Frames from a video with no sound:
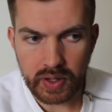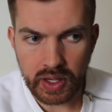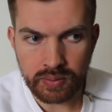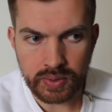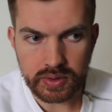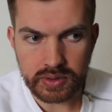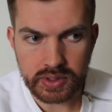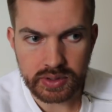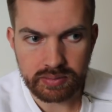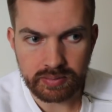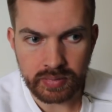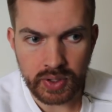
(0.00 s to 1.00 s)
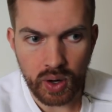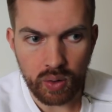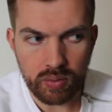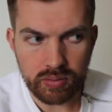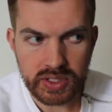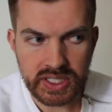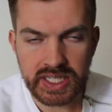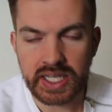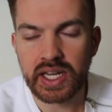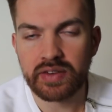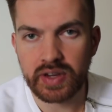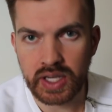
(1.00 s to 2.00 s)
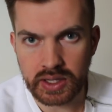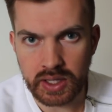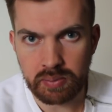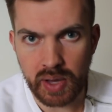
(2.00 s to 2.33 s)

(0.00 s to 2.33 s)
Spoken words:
It was, you know, significantly